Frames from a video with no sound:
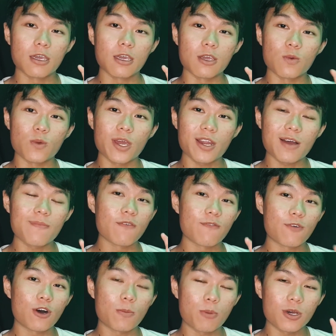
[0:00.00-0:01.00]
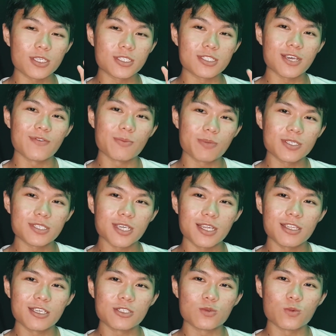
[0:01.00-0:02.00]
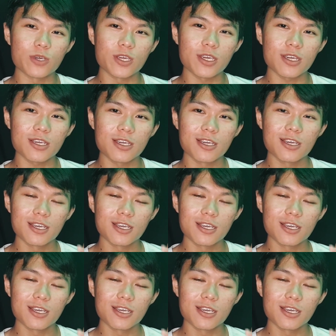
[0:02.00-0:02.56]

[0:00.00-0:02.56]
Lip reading: It went up 4.7% this week,